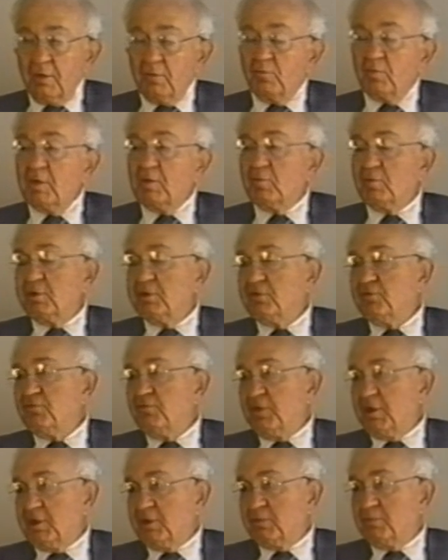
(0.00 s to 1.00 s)
we were in
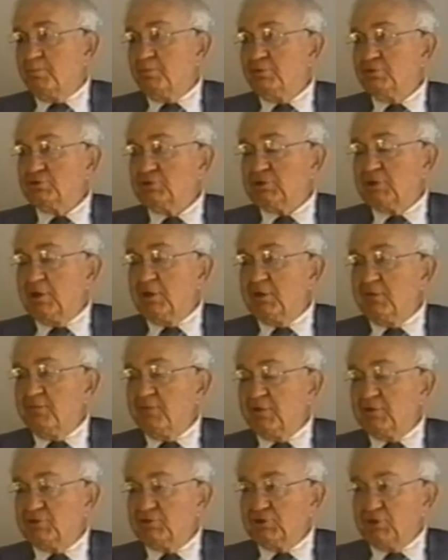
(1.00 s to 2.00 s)
effect pushed out of
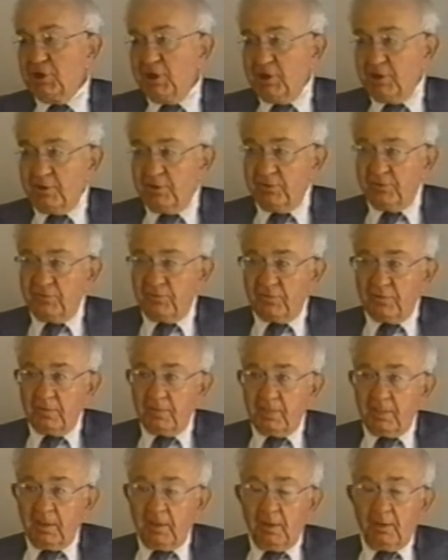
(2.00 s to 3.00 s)
our chairs
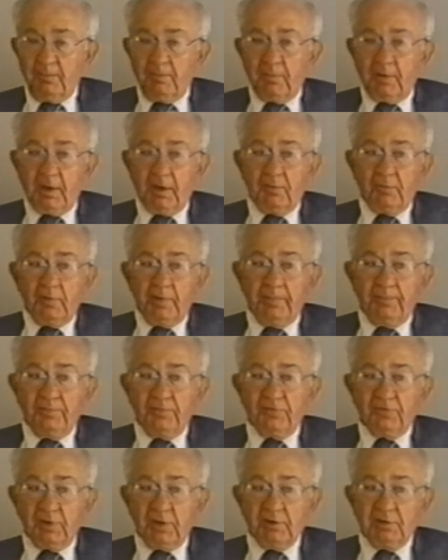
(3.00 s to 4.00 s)
by
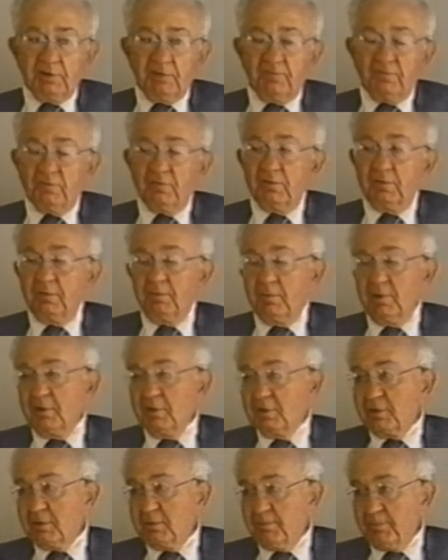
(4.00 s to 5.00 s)
representatives of the
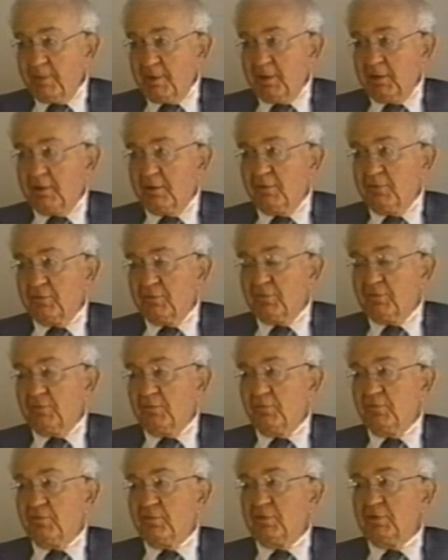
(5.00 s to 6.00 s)
American Bankers
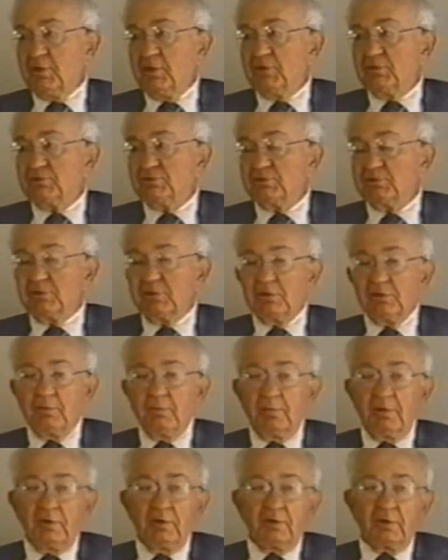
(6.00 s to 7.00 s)
Association and
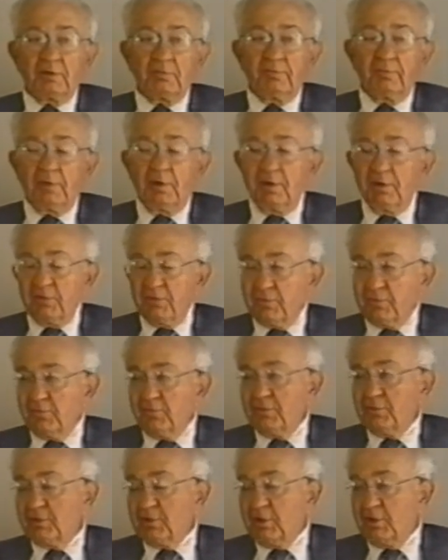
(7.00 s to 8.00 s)
the American Bar
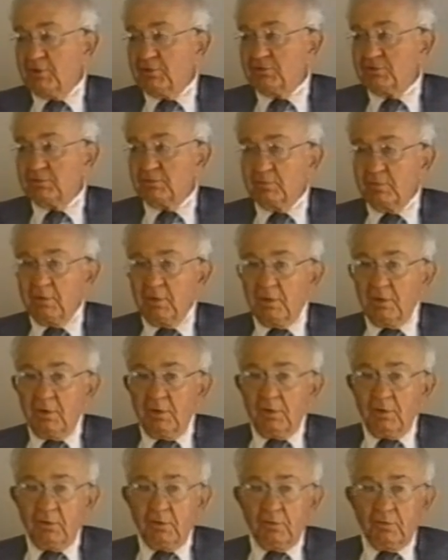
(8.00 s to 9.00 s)
Association,
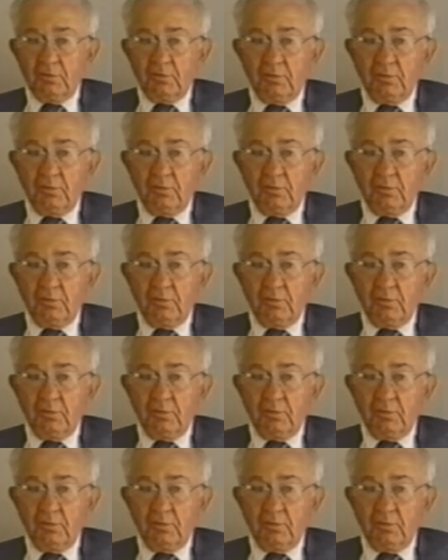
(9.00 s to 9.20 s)
who